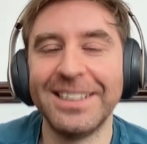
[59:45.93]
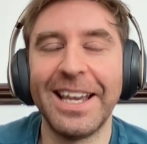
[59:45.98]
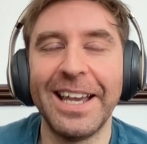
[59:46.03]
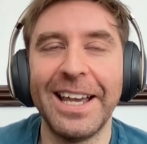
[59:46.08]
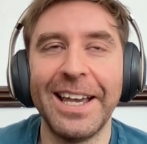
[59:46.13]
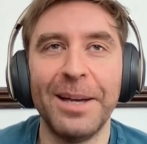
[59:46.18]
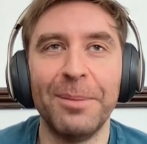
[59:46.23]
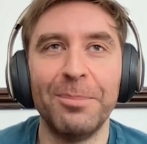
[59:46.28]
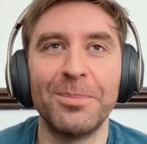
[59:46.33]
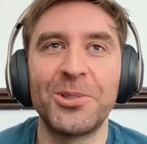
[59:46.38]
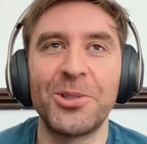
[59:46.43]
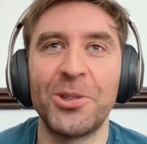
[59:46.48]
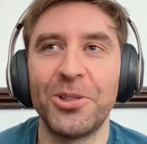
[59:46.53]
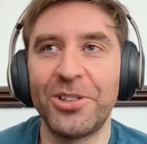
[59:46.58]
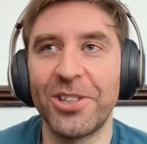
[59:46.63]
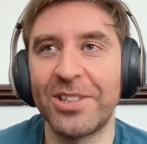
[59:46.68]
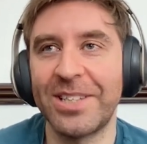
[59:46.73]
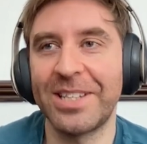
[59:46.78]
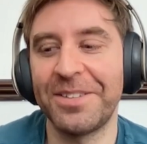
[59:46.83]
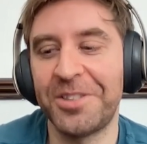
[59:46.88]
So there
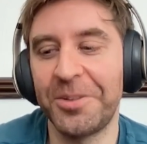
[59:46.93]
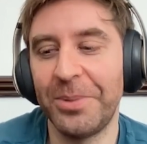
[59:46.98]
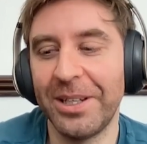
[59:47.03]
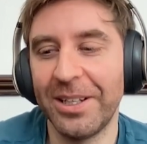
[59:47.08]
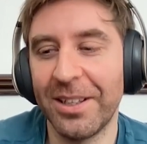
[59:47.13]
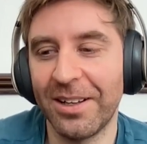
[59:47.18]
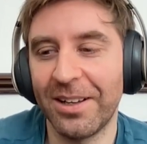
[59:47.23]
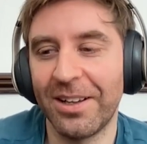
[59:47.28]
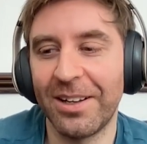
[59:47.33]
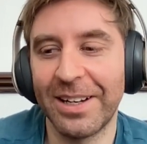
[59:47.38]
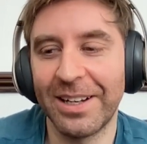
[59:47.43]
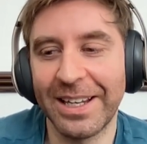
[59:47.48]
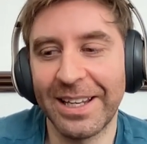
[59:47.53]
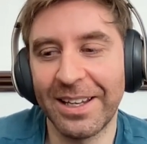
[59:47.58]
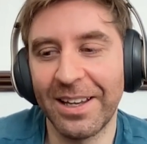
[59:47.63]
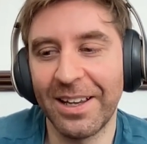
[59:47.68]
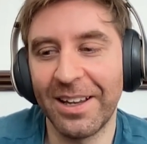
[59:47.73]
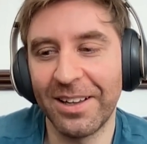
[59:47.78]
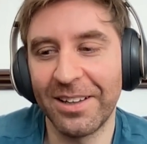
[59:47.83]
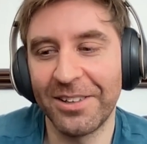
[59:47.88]
does have to be
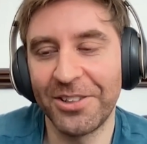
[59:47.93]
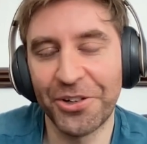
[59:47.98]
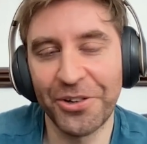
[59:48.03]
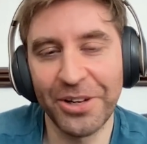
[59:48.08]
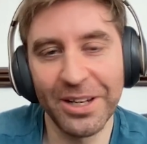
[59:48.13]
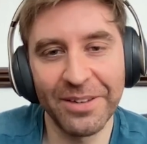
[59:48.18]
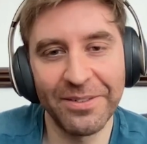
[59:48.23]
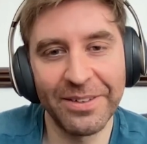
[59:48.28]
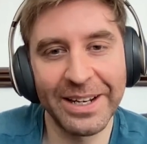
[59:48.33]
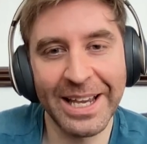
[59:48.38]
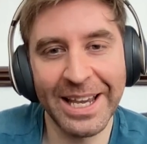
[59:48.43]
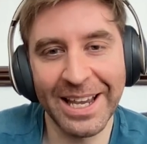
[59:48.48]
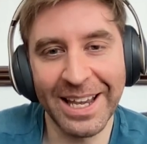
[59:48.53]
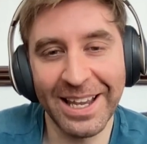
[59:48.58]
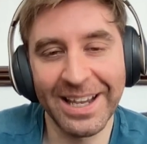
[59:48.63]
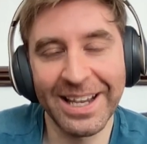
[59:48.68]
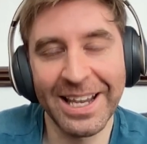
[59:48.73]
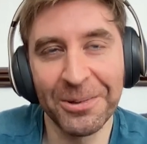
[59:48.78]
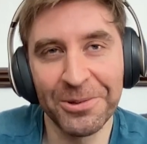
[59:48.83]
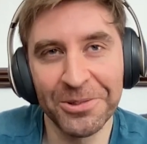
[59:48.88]
a degree of
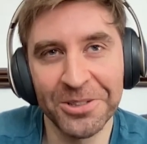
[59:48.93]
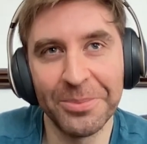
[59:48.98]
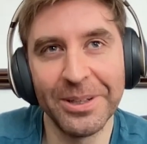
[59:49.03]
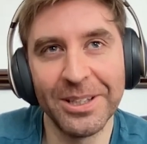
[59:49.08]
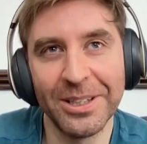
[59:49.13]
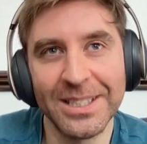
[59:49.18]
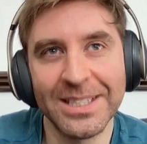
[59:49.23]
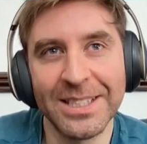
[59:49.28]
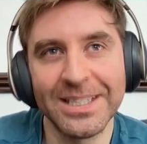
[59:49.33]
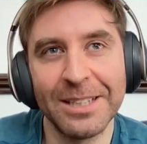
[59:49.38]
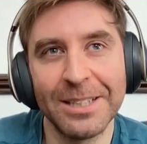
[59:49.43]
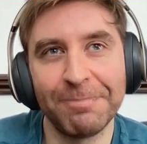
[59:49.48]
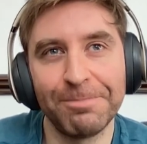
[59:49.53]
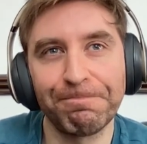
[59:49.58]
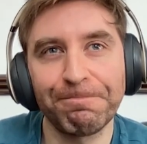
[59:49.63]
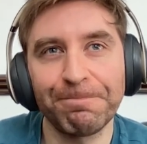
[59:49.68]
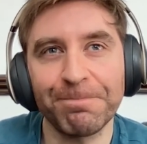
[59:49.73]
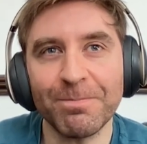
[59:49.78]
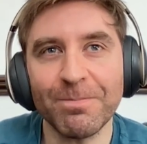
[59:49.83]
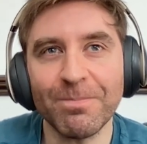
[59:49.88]

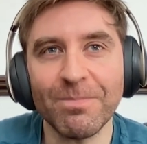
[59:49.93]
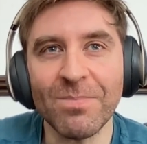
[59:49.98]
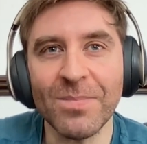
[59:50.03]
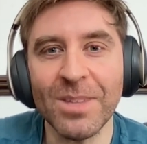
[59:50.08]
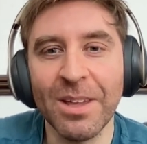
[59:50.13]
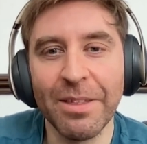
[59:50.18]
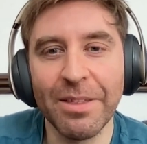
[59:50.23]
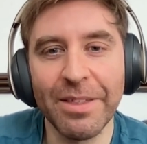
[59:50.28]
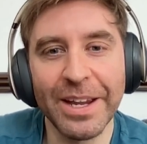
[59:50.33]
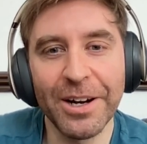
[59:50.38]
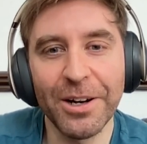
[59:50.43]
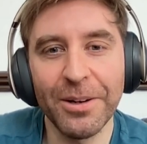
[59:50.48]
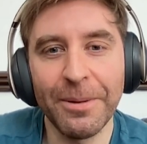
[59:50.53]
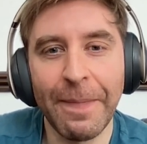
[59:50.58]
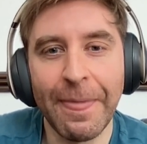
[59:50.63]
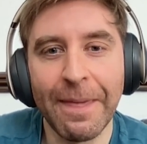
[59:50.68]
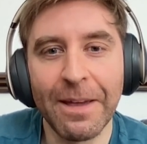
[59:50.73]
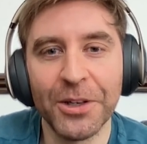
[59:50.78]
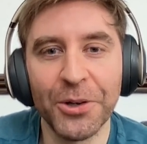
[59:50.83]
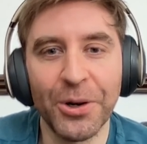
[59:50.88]
accountability
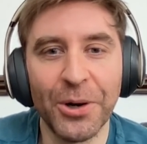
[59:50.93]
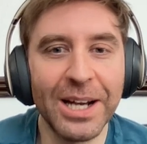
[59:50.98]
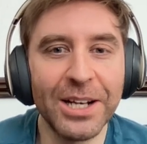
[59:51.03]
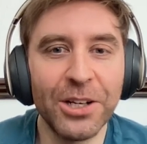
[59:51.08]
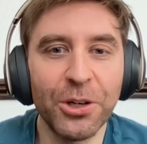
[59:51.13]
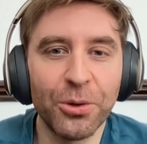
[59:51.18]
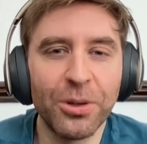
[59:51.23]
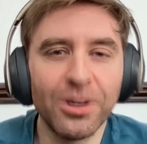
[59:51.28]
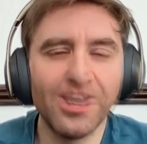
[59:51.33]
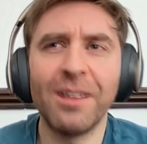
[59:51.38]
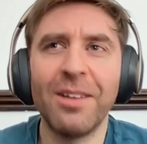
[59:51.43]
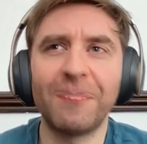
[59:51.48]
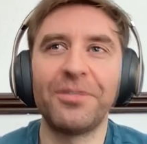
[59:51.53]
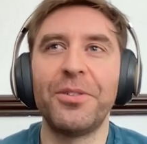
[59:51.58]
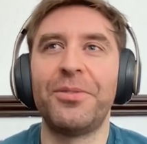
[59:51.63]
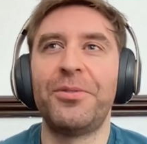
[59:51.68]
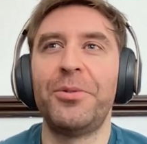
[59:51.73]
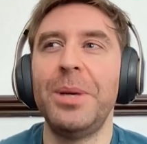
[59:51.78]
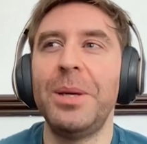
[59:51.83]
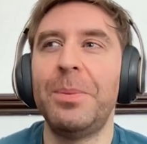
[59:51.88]
there. You know, I know
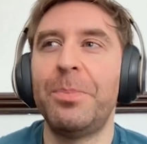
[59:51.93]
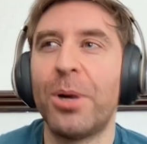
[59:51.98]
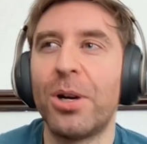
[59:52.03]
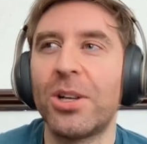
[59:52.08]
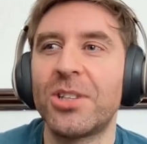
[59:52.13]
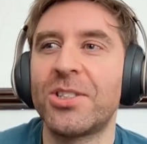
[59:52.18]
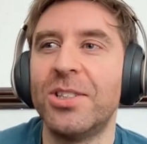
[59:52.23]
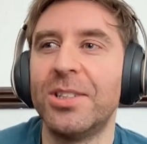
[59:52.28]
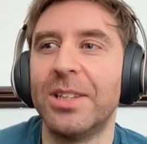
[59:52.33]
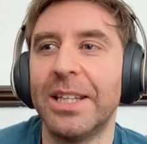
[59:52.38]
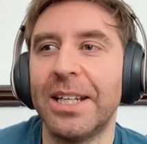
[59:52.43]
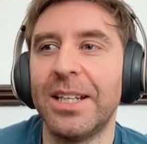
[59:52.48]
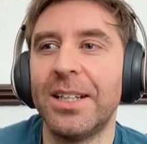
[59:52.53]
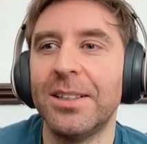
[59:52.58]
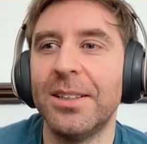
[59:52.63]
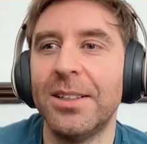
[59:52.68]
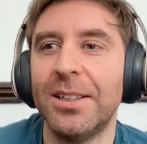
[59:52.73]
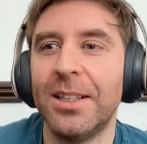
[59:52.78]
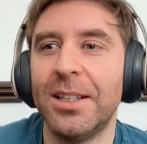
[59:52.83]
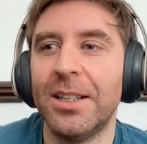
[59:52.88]
for me
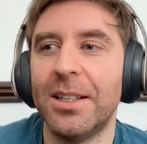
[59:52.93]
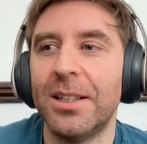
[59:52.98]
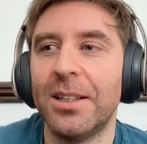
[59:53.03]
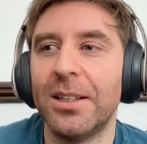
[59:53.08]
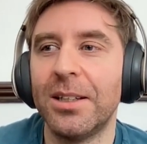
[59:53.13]
personally,